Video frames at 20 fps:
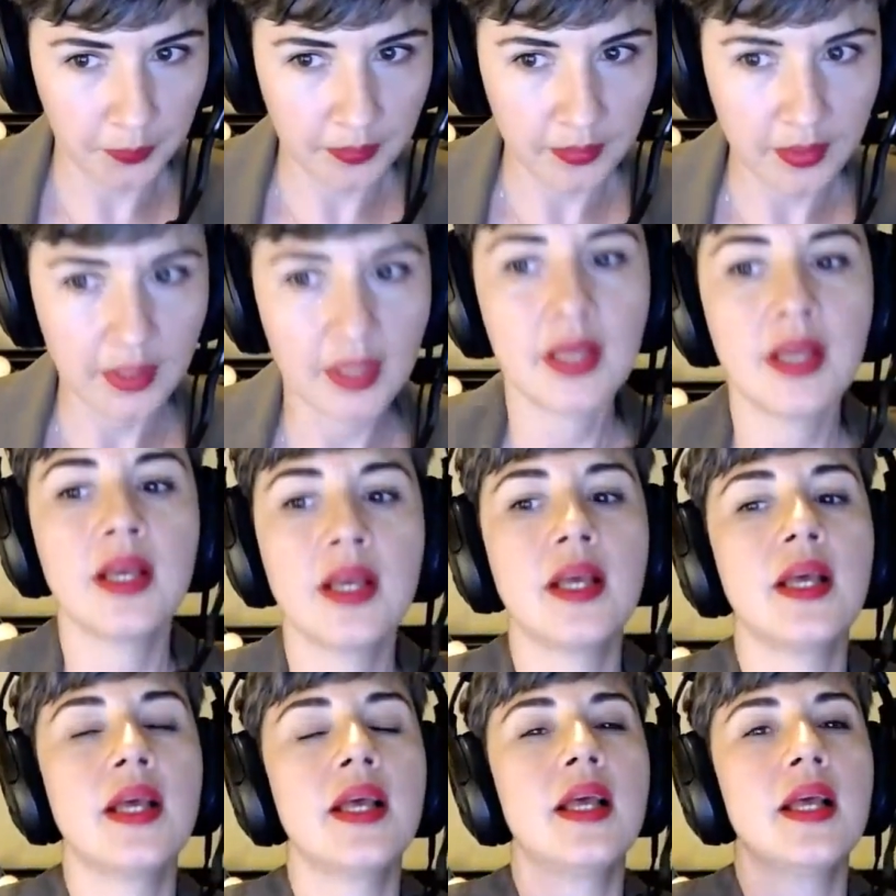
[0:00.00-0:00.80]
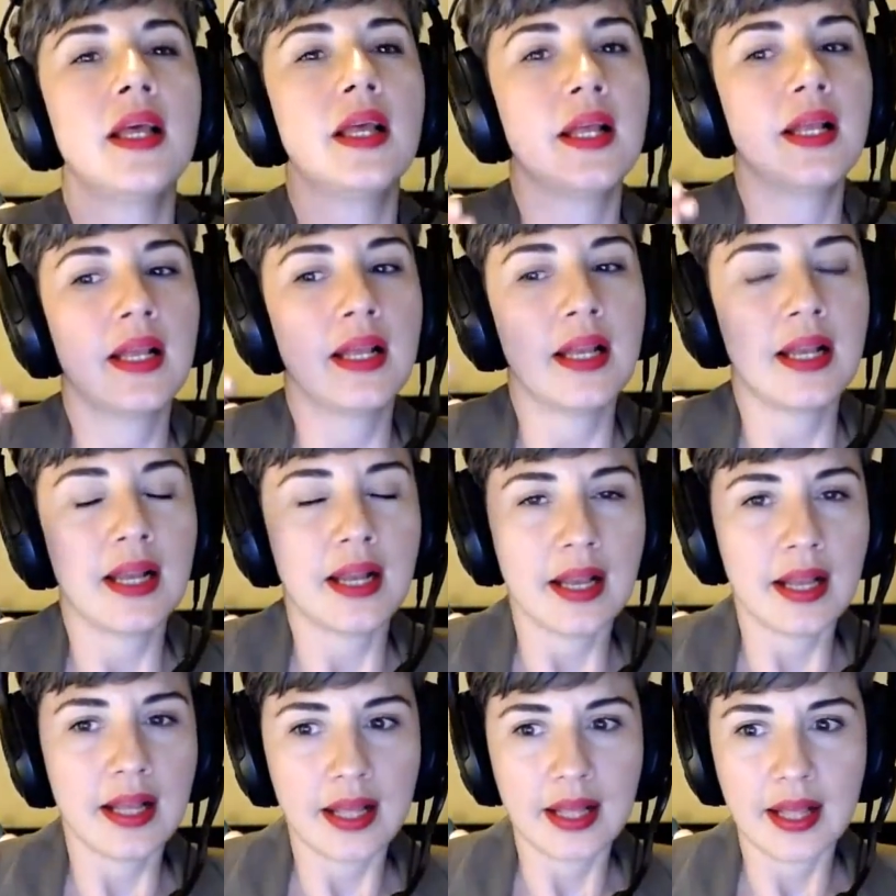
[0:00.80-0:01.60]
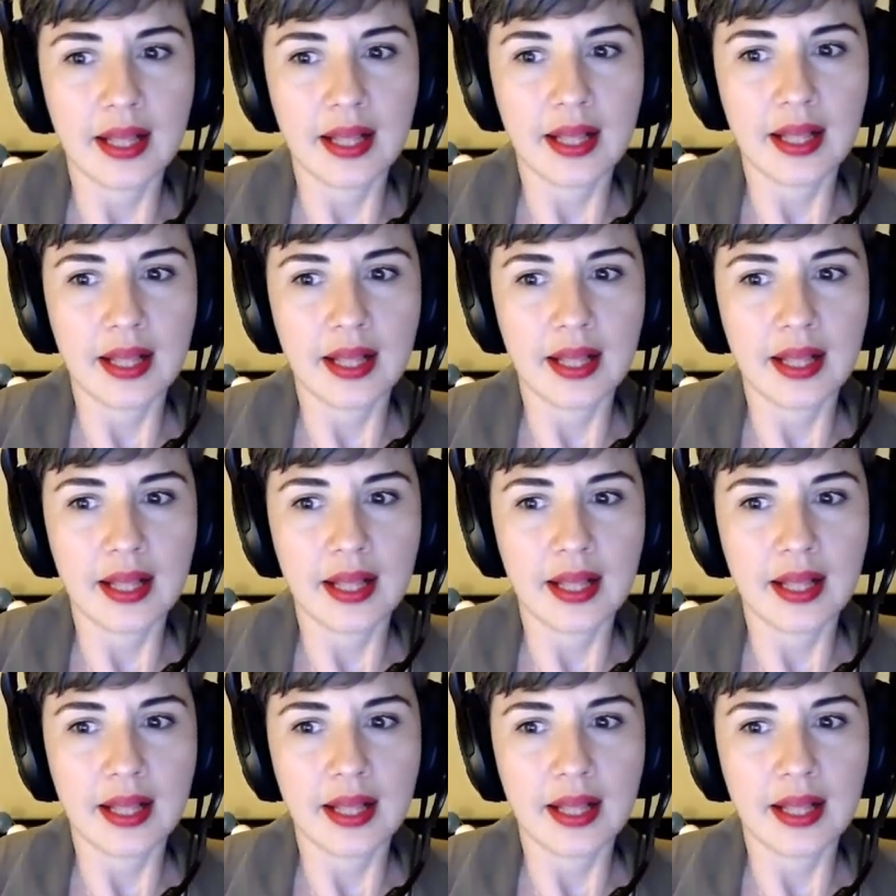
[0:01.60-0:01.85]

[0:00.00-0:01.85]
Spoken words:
Nobody speaks.